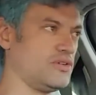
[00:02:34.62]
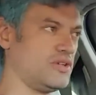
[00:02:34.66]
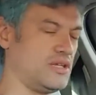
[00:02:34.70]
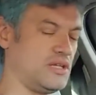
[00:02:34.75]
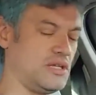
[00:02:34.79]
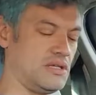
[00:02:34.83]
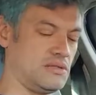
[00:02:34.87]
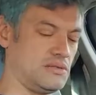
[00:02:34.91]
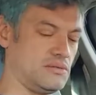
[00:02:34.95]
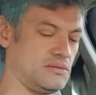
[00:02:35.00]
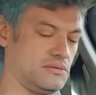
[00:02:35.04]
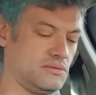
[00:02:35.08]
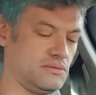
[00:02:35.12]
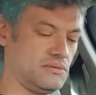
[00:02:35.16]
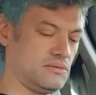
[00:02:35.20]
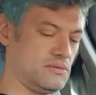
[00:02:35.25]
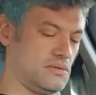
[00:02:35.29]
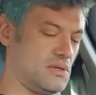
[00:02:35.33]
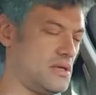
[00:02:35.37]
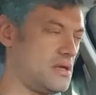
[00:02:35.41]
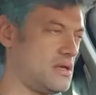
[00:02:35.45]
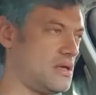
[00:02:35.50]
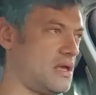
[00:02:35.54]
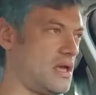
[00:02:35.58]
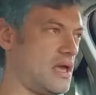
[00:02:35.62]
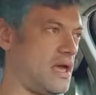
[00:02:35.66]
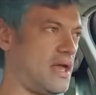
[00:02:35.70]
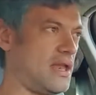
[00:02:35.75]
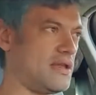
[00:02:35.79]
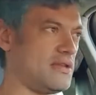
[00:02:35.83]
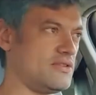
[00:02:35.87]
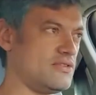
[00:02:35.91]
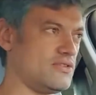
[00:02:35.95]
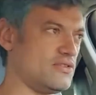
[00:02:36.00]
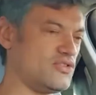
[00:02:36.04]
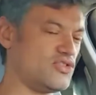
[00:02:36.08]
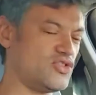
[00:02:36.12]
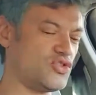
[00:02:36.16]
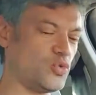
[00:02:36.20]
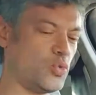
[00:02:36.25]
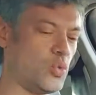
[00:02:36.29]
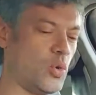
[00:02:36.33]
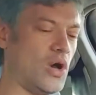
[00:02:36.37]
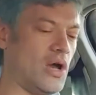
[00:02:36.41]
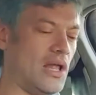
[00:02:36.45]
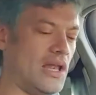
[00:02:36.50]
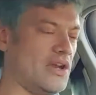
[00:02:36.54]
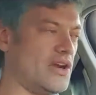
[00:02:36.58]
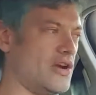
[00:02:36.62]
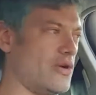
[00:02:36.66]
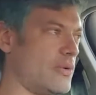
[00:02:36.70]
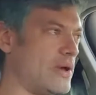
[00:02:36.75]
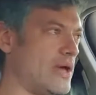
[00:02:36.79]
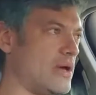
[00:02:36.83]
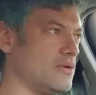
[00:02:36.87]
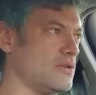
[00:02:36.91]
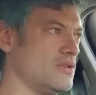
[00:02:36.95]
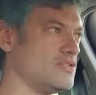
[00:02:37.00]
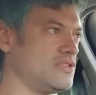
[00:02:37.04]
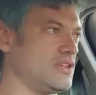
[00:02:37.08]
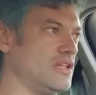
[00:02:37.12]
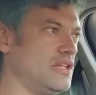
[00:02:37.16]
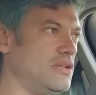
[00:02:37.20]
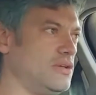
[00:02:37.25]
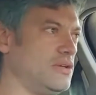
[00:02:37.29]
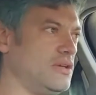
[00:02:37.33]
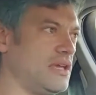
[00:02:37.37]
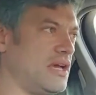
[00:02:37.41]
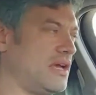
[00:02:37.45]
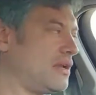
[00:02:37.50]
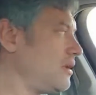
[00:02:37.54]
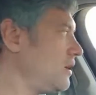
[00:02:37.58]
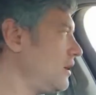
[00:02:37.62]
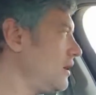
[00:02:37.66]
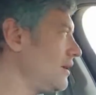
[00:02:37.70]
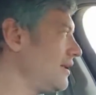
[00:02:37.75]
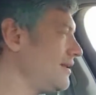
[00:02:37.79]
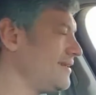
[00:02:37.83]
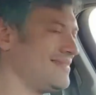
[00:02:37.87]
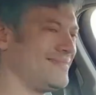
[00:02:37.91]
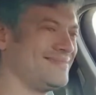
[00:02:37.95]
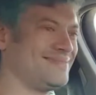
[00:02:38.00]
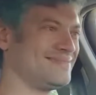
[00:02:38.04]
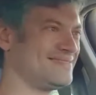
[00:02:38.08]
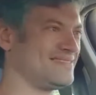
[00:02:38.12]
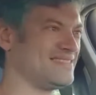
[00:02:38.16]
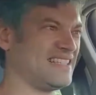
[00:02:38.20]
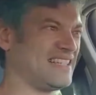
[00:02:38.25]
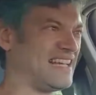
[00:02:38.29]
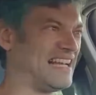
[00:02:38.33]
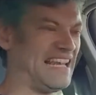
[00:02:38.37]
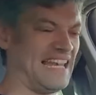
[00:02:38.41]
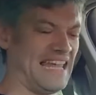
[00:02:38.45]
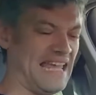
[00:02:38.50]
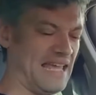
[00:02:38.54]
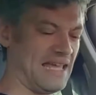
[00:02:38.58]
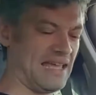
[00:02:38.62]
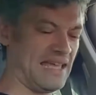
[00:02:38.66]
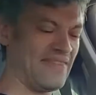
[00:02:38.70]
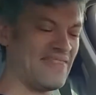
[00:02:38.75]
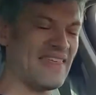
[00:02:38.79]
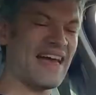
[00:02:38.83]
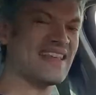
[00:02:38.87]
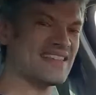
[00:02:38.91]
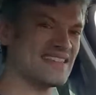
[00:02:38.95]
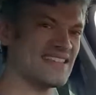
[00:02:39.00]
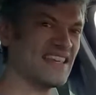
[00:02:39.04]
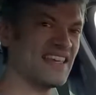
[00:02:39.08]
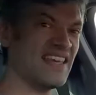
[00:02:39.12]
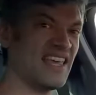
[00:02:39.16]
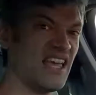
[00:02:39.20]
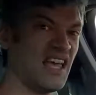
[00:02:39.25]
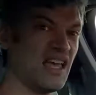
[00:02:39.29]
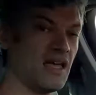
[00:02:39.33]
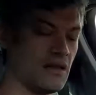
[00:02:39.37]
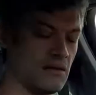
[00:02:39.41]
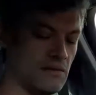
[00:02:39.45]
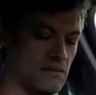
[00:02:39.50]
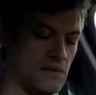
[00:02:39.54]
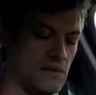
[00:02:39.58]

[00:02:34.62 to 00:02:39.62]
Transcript: in it and swirl it around until you get it click, and that's a gear.